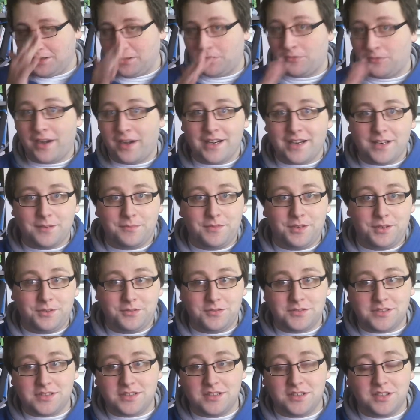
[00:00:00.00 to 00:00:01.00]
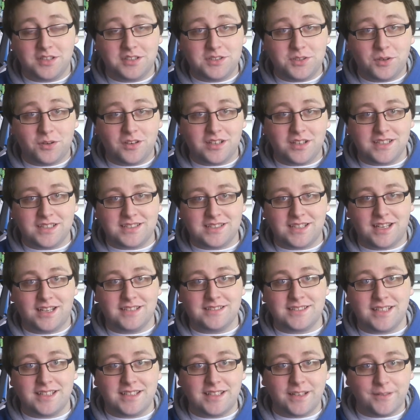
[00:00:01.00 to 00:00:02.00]
random news,
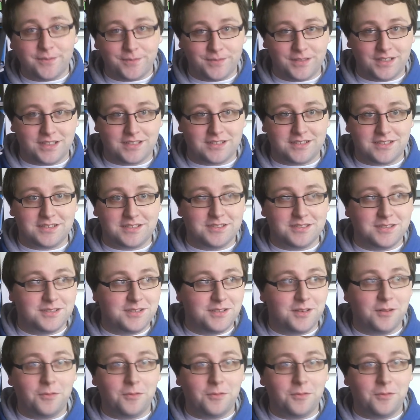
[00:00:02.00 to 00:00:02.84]
Kotora-san's on Netflix.